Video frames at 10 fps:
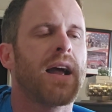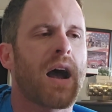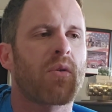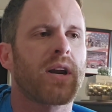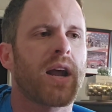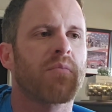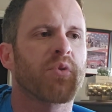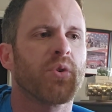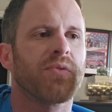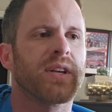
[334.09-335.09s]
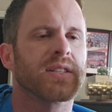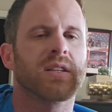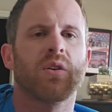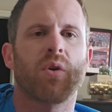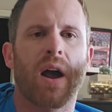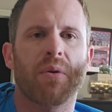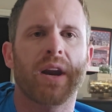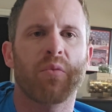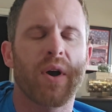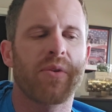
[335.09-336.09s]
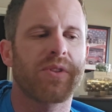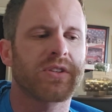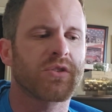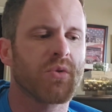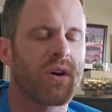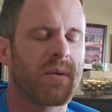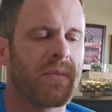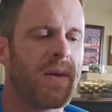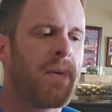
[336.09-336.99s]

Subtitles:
How can I improve this, or how can I weather this storm?